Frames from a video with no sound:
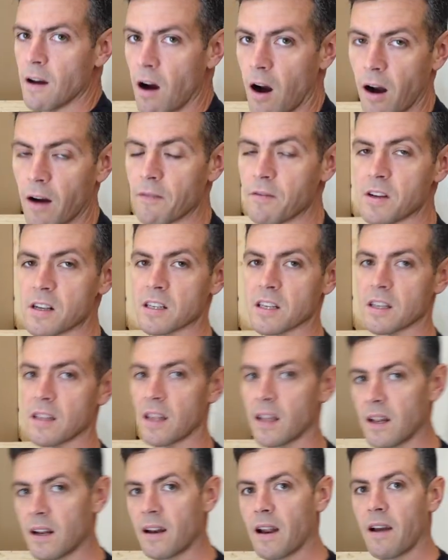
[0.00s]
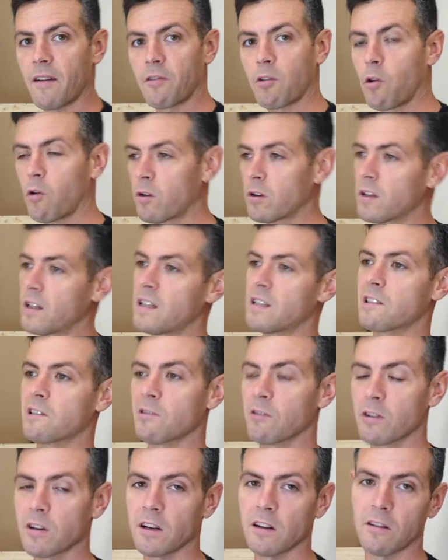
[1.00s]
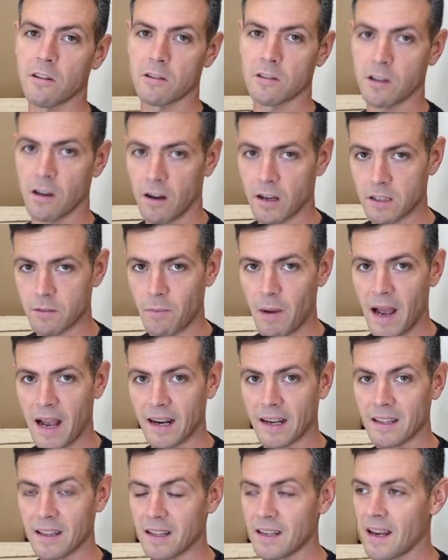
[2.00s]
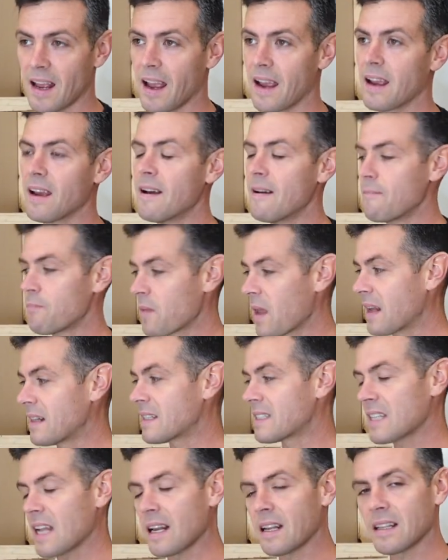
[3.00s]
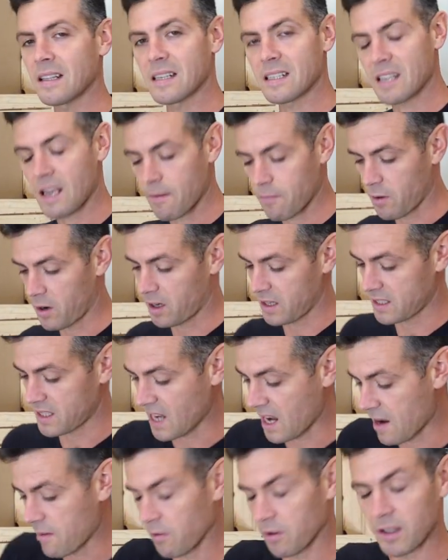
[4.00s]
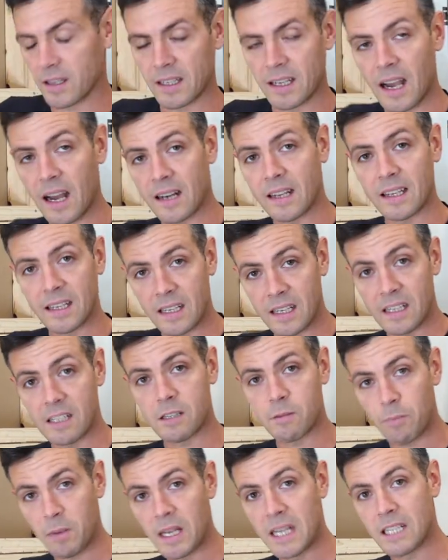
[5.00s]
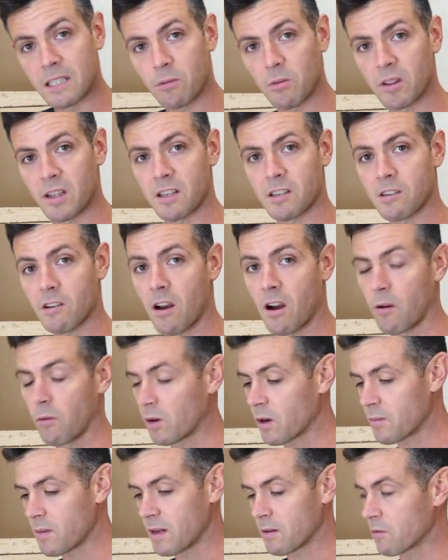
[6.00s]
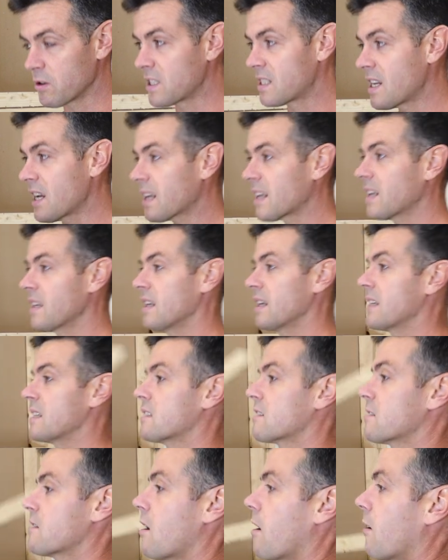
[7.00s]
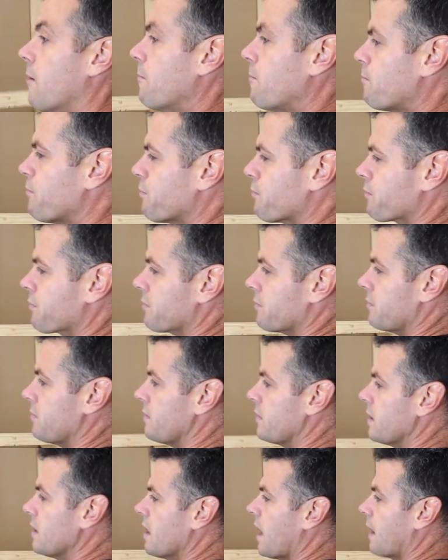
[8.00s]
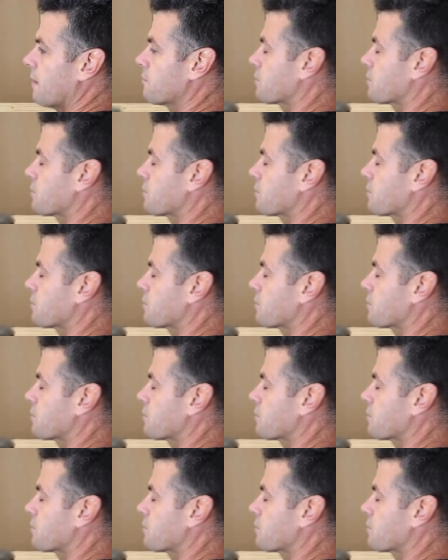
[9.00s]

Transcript: obviously they didn't have cordless circular saws back in the day, and setting this up on a table and cutting each piece with a saw would have been ridiculous. So I'm